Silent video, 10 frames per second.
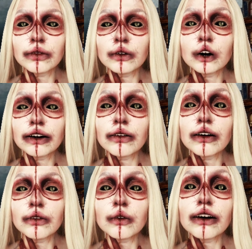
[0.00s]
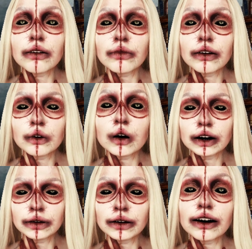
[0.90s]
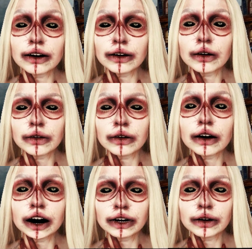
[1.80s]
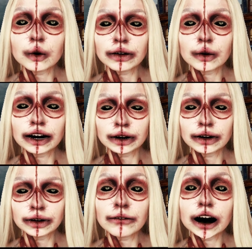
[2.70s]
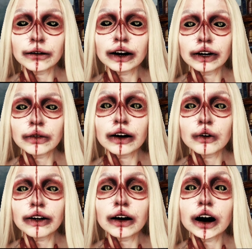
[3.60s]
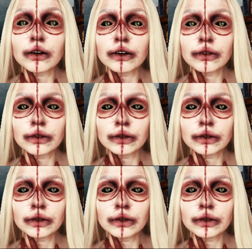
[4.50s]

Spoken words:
She stopped laughing, voice quieter, face tilted up to all those dead stars.